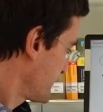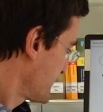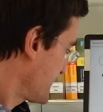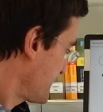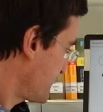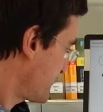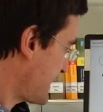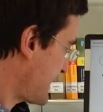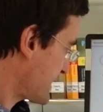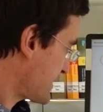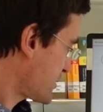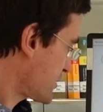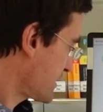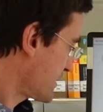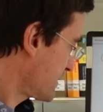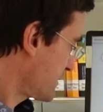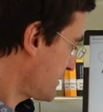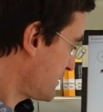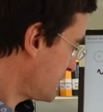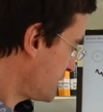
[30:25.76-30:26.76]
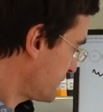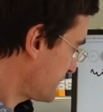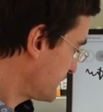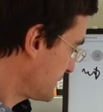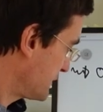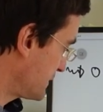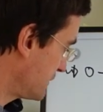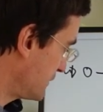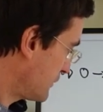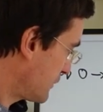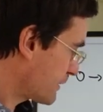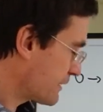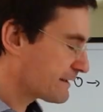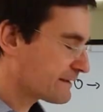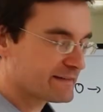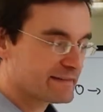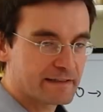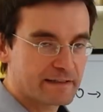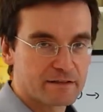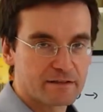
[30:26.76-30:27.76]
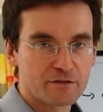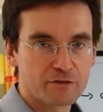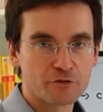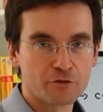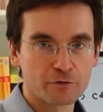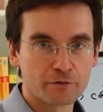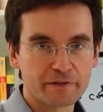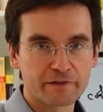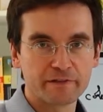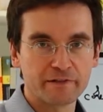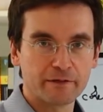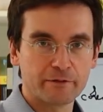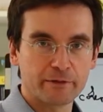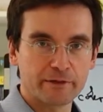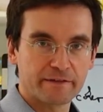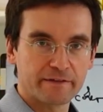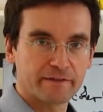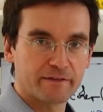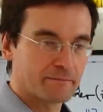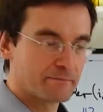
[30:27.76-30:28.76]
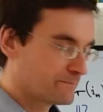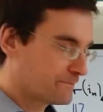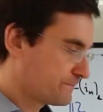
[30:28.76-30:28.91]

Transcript: fraction of the long exact Tor sequence.